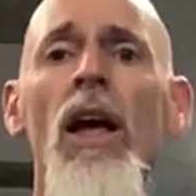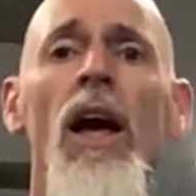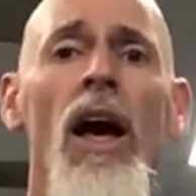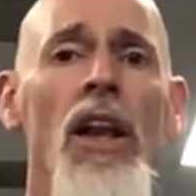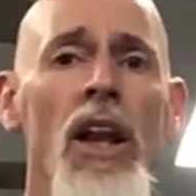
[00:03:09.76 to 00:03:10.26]

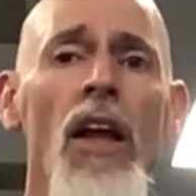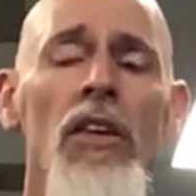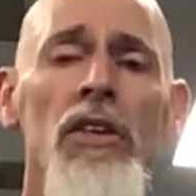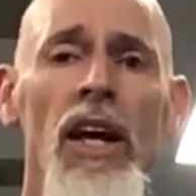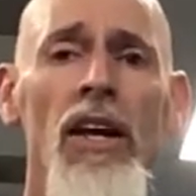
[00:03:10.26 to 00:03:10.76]

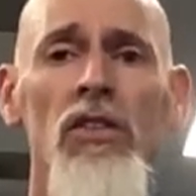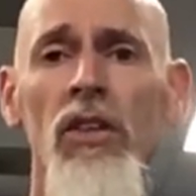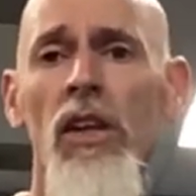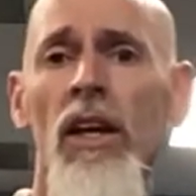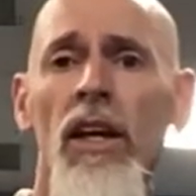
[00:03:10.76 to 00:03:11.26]
Another test
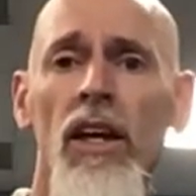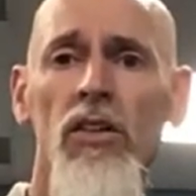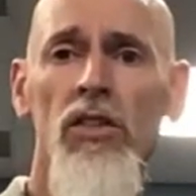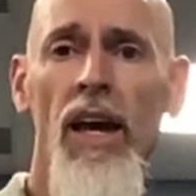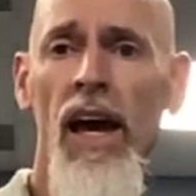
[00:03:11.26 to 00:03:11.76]

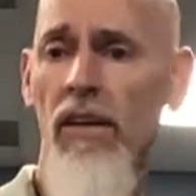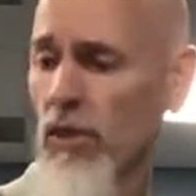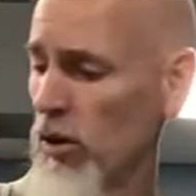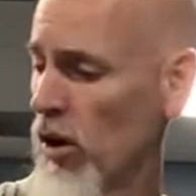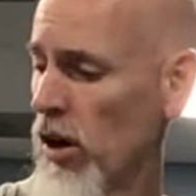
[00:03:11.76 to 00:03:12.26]
is to have
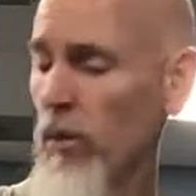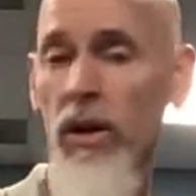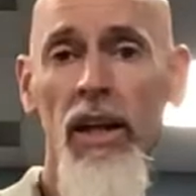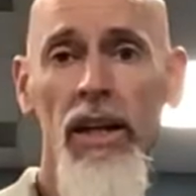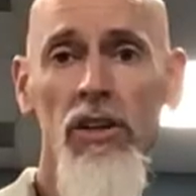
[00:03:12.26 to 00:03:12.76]
your arm
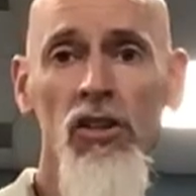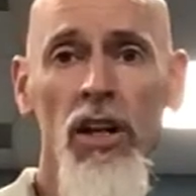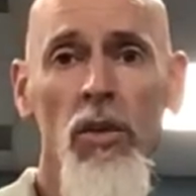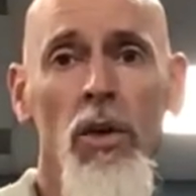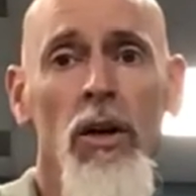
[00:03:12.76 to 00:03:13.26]
in like a
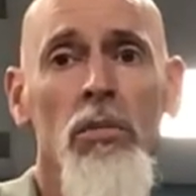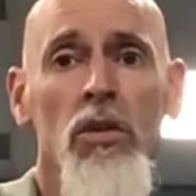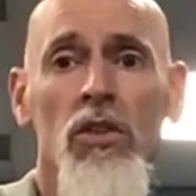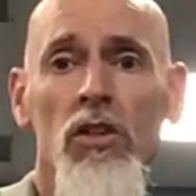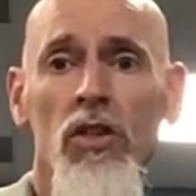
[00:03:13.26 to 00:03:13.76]
chicken wing
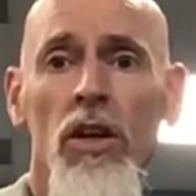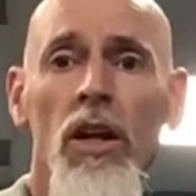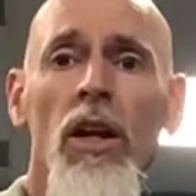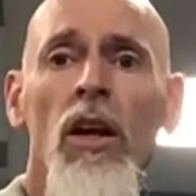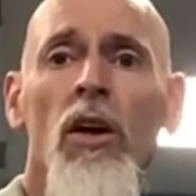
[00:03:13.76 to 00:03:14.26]

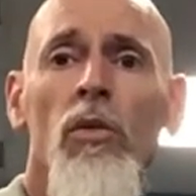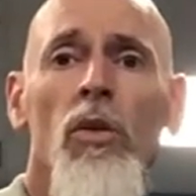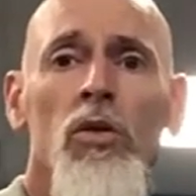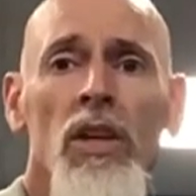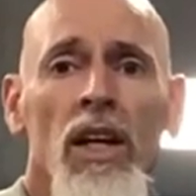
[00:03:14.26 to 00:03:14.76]
position,
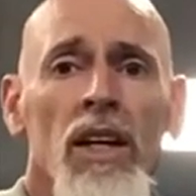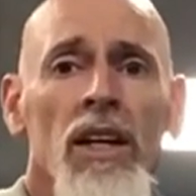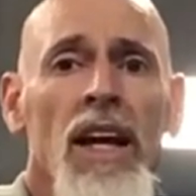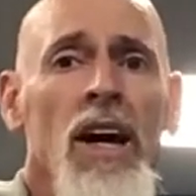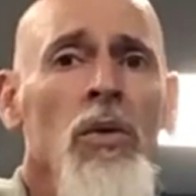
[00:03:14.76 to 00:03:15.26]
rotated
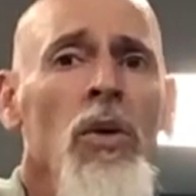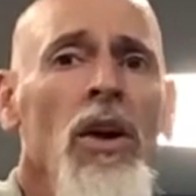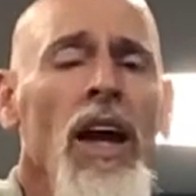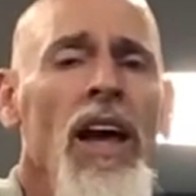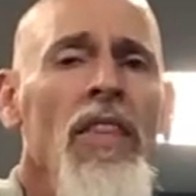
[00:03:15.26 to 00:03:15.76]

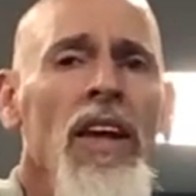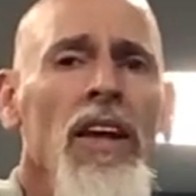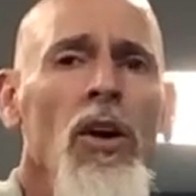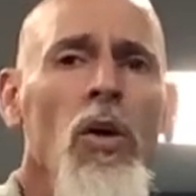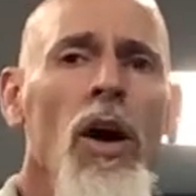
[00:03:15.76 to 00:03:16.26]
downward and then
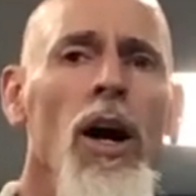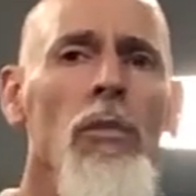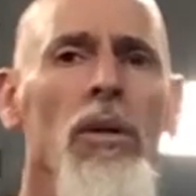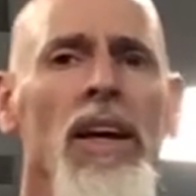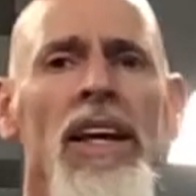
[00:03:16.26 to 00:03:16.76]
go
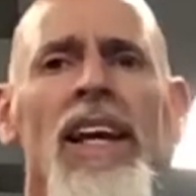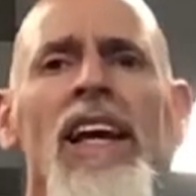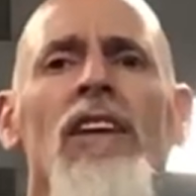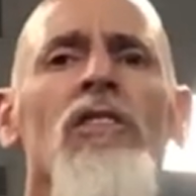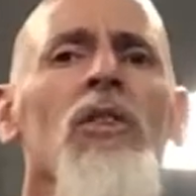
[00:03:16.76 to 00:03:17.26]
up.
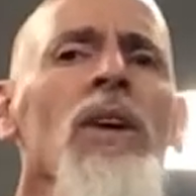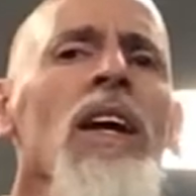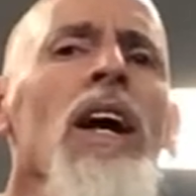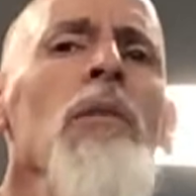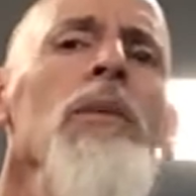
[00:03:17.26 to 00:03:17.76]
Again, if you
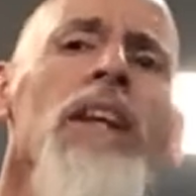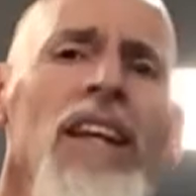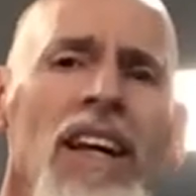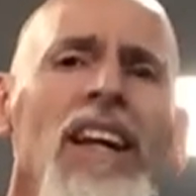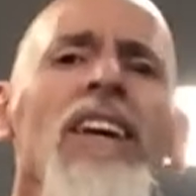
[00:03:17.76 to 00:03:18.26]
get up
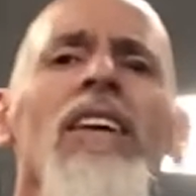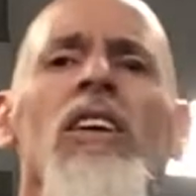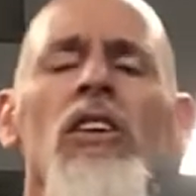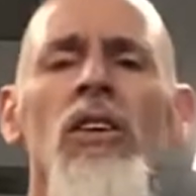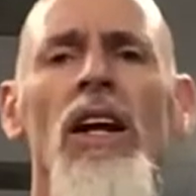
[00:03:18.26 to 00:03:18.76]
into here and
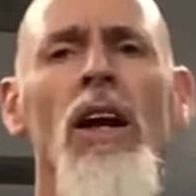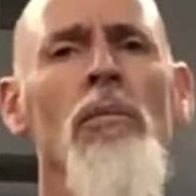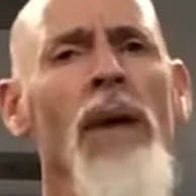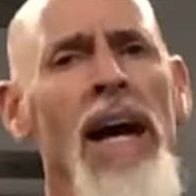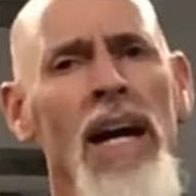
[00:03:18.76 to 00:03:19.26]
you get a
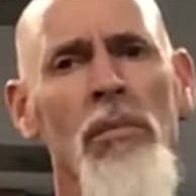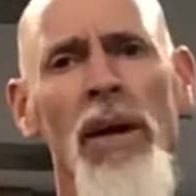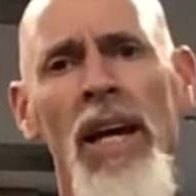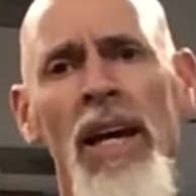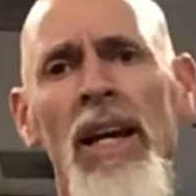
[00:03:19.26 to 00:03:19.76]
bad
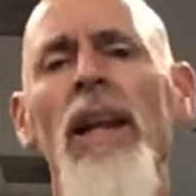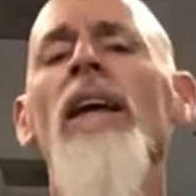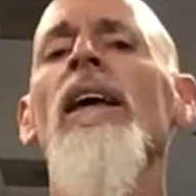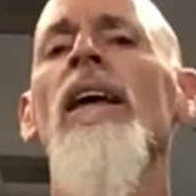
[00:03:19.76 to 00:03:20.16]
pain,